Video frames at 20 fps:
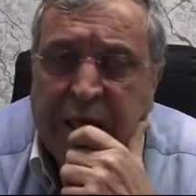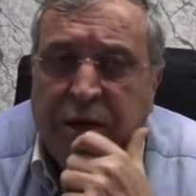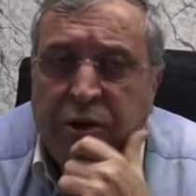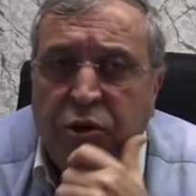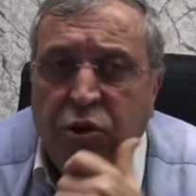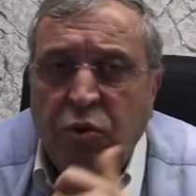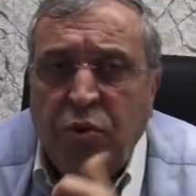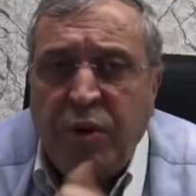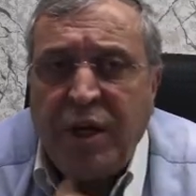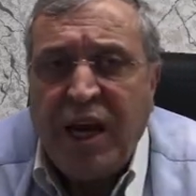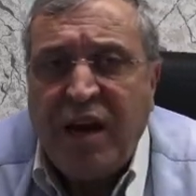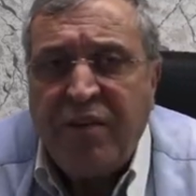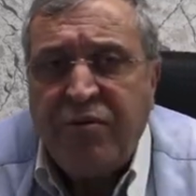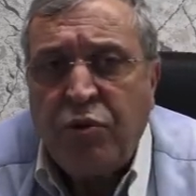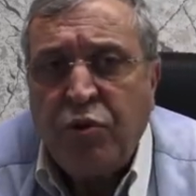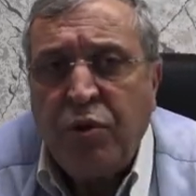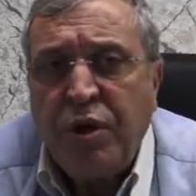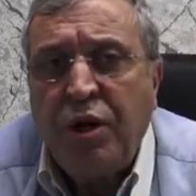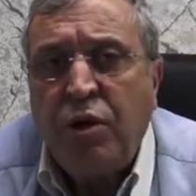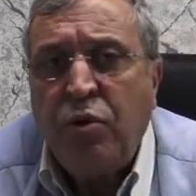Do we have
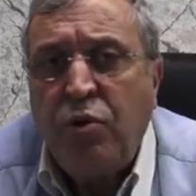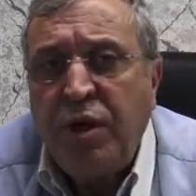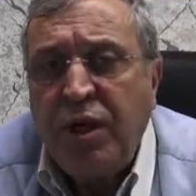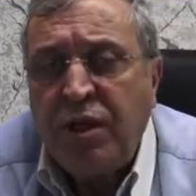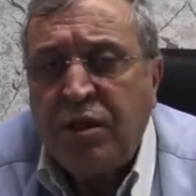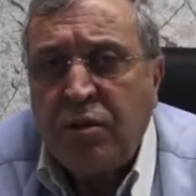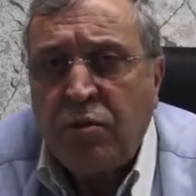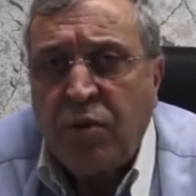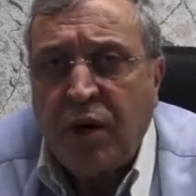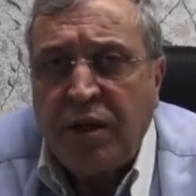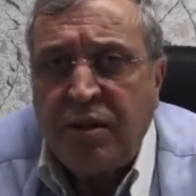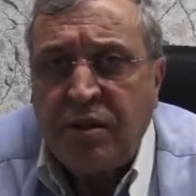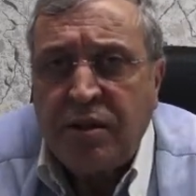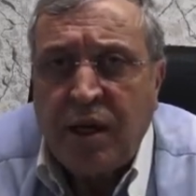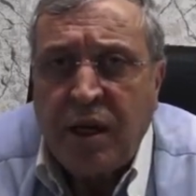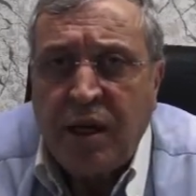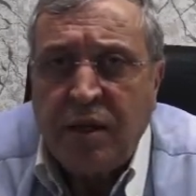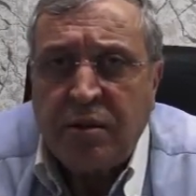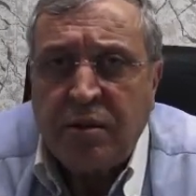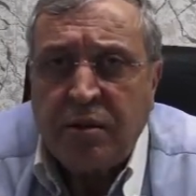to increase the white
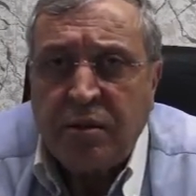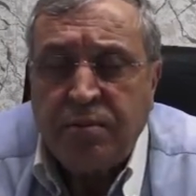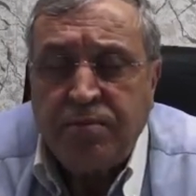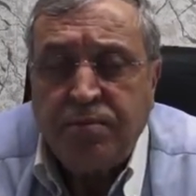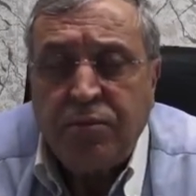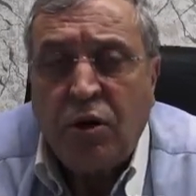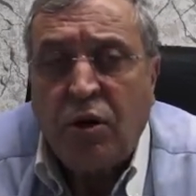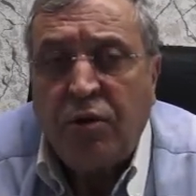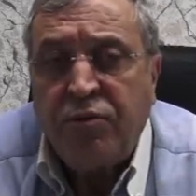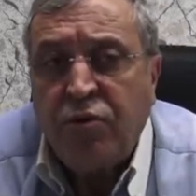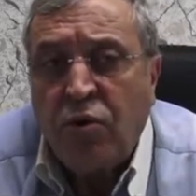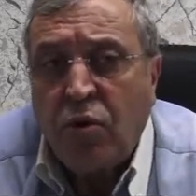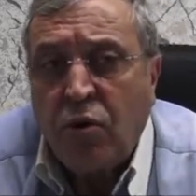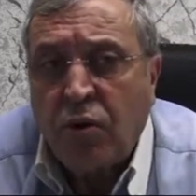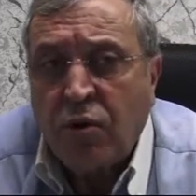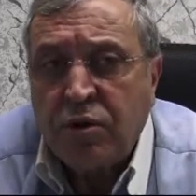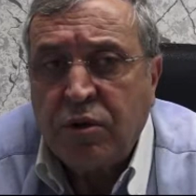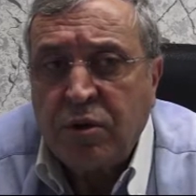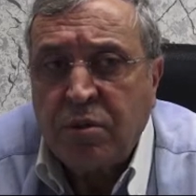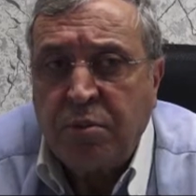cells? Of
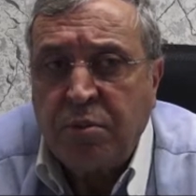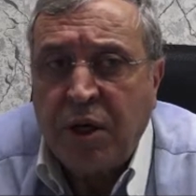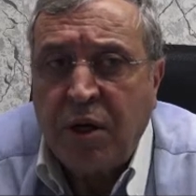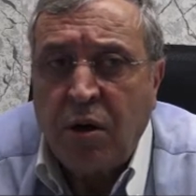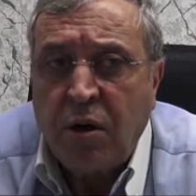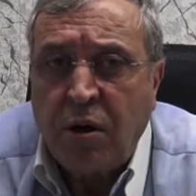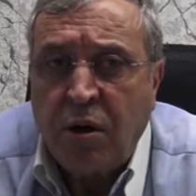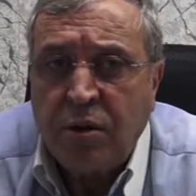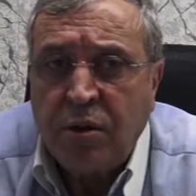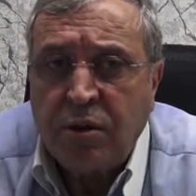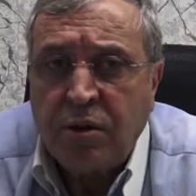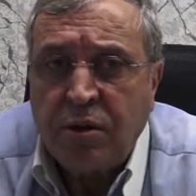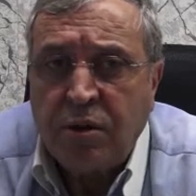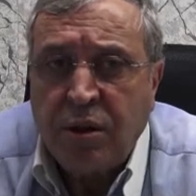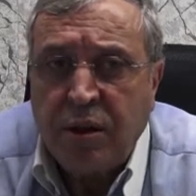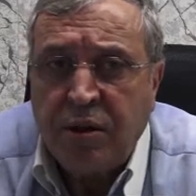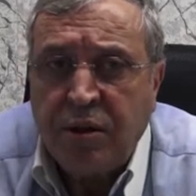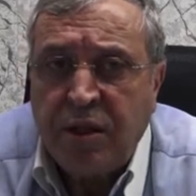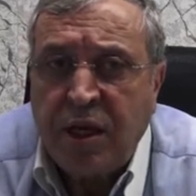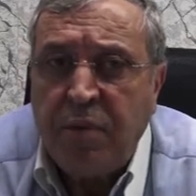course, because
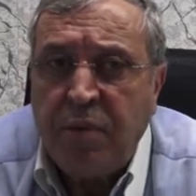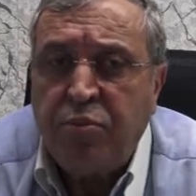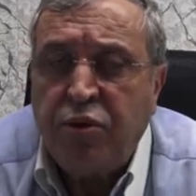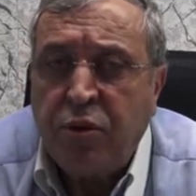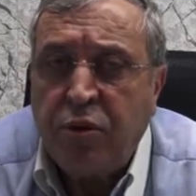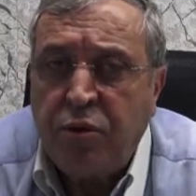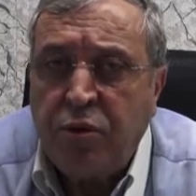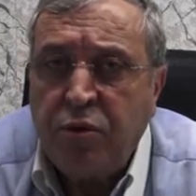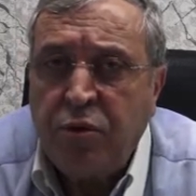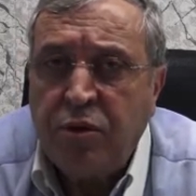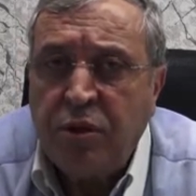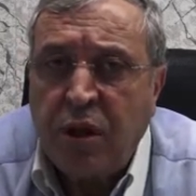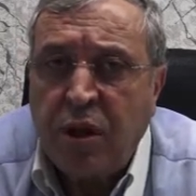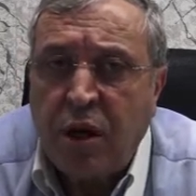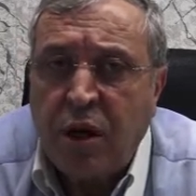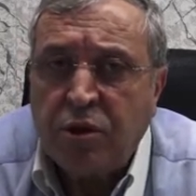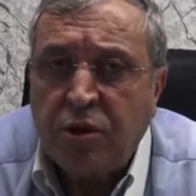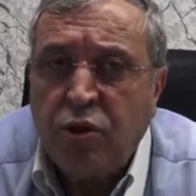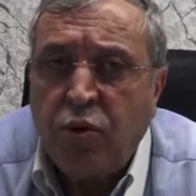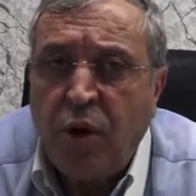they produce
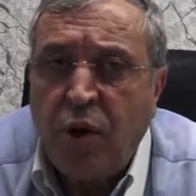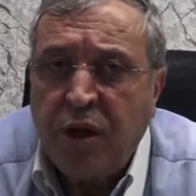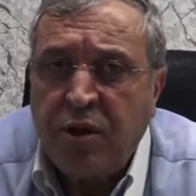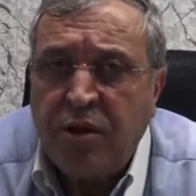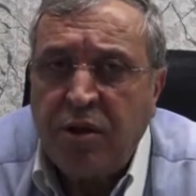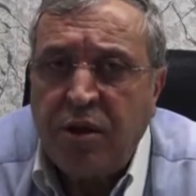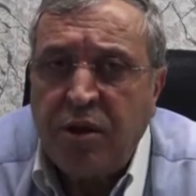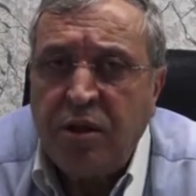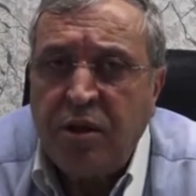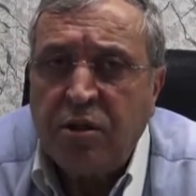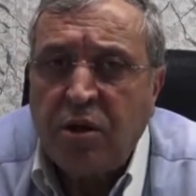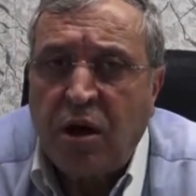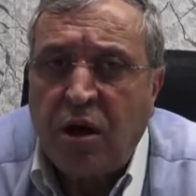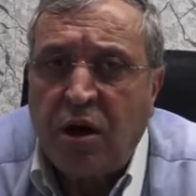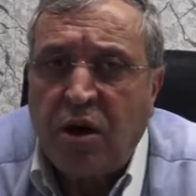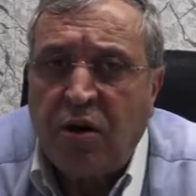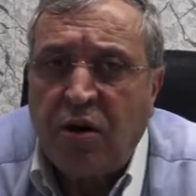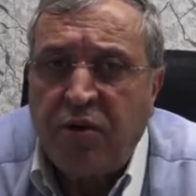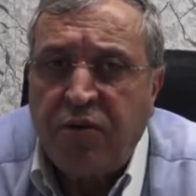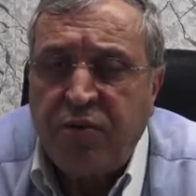large quantities
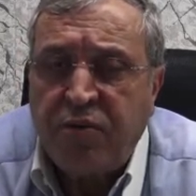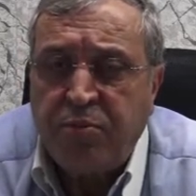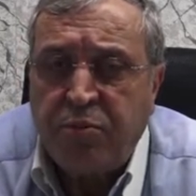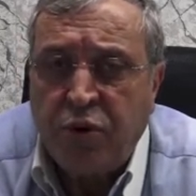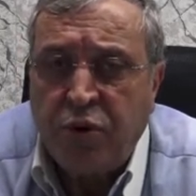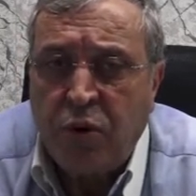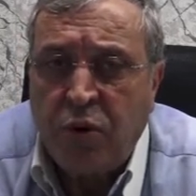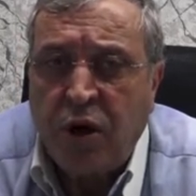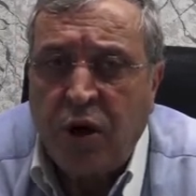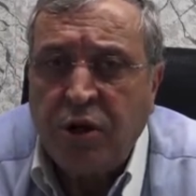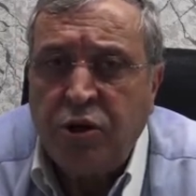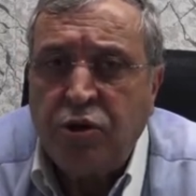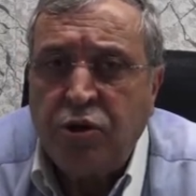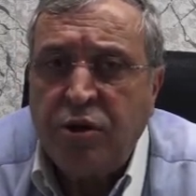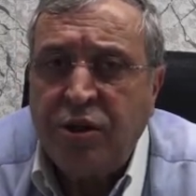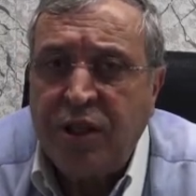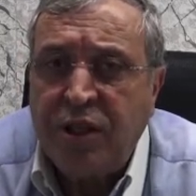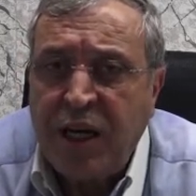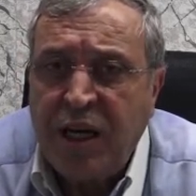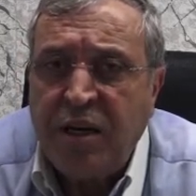of
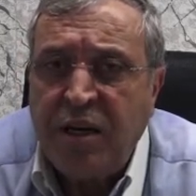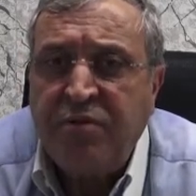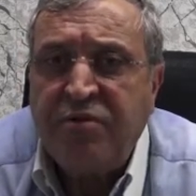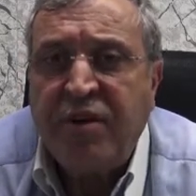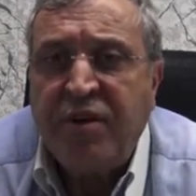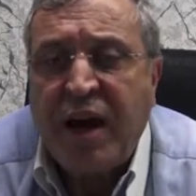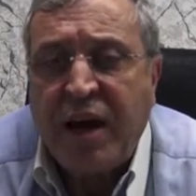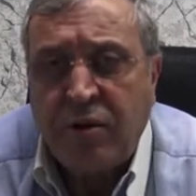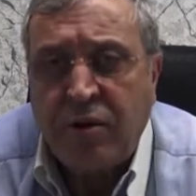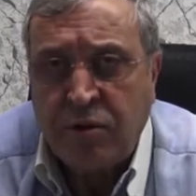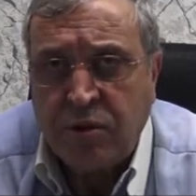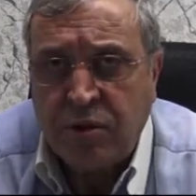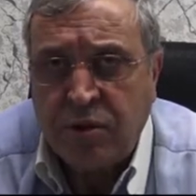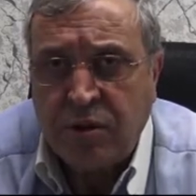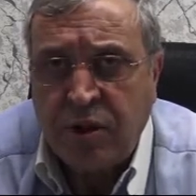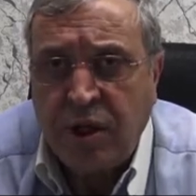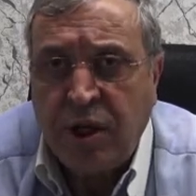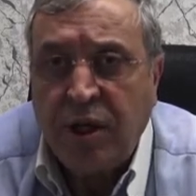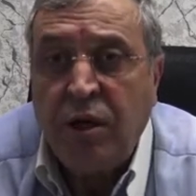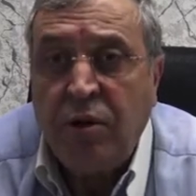pro-angiogenic factors,
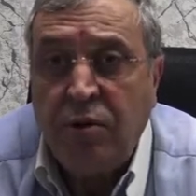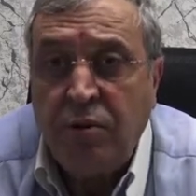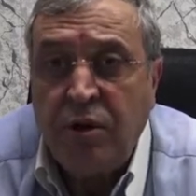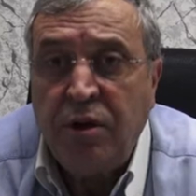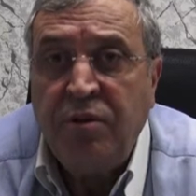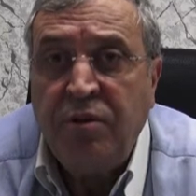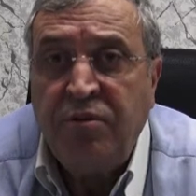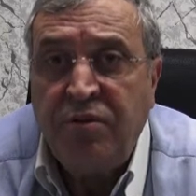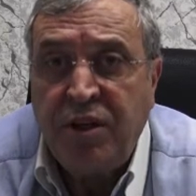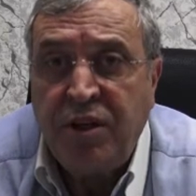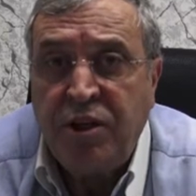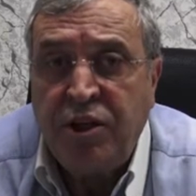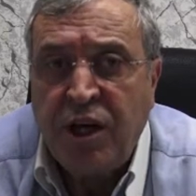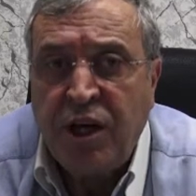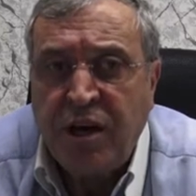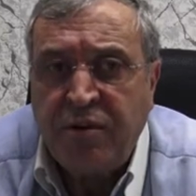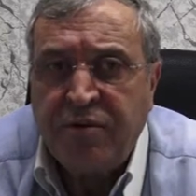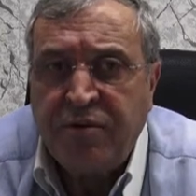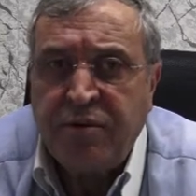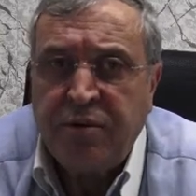including
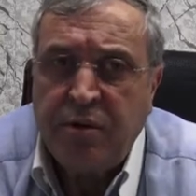VEGF.